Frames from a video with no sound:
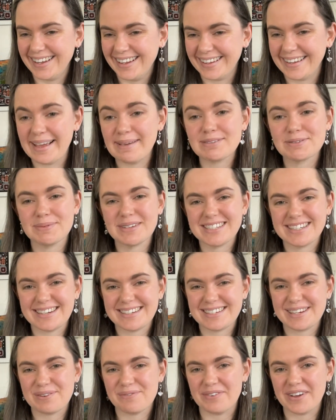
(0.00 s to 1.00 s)
Keeps me
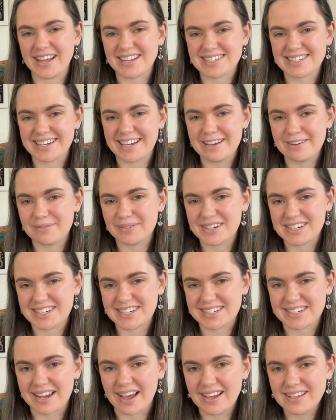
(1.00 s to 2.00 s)
stitching faster, which
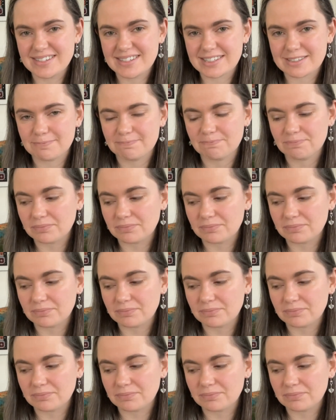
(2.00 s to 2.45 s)
is nice.